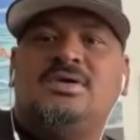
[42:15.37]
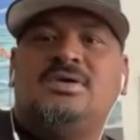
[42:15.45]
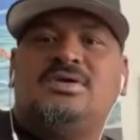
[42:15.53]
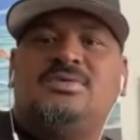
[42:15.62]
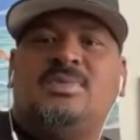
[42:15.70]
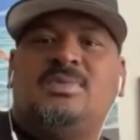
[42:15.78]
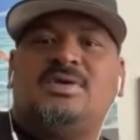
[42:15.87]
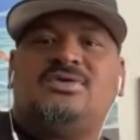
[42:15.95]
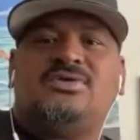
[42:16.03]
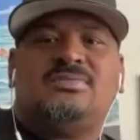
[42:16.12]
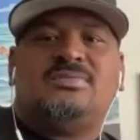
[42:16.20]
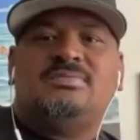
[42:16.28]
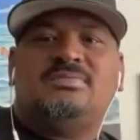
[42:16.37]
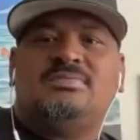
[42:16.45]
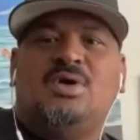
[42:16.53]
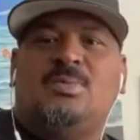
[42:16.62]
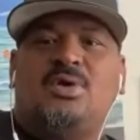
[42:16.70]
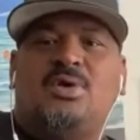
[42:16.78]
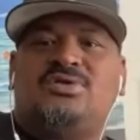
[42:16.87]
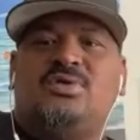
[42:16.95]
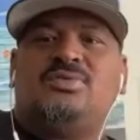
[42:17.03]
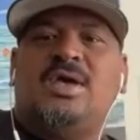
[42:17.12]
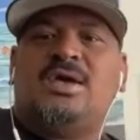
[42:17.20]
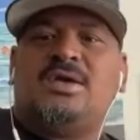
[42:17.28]
It's no more
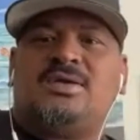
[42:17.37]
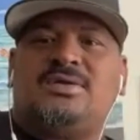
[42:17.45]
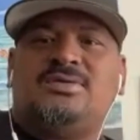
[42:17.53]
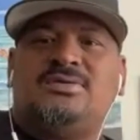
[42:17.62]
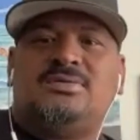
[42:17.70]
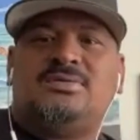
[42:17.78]
toothaches,